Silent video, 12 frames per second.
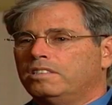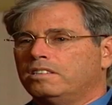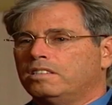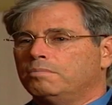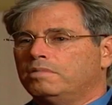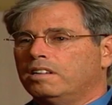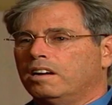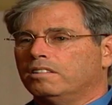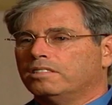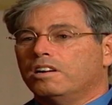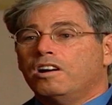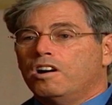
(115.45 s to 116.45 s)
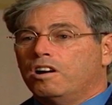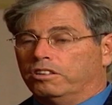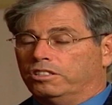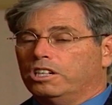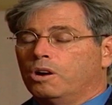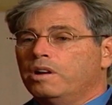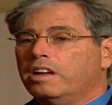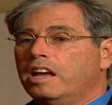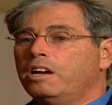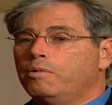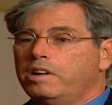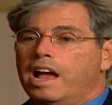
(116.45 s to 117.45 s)
system cells, are showing
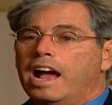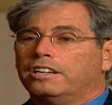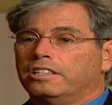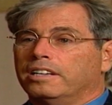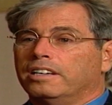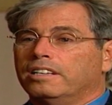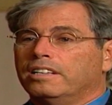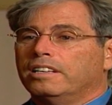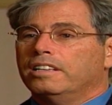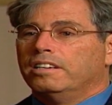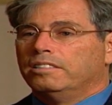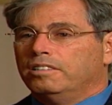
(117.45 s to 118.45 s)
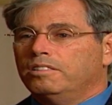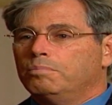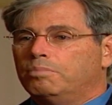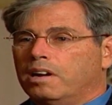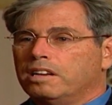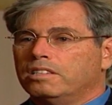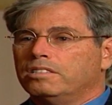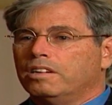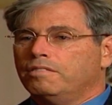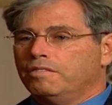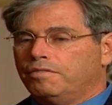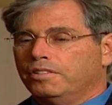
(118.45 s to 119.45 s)
any reaction to the presence
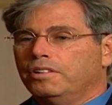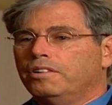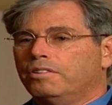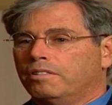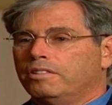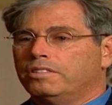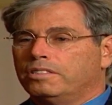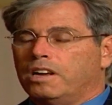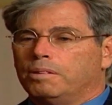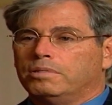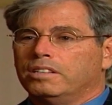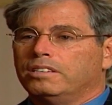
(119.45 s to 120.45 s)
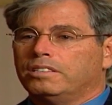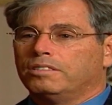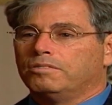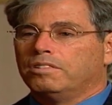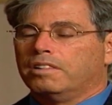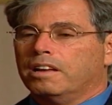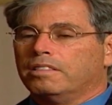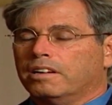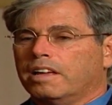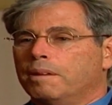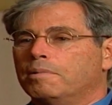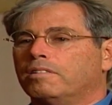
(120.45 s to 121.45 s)
of the food or the substance or the
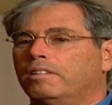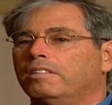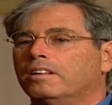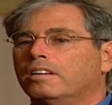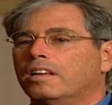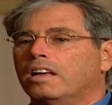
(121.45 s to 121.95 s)
chemical,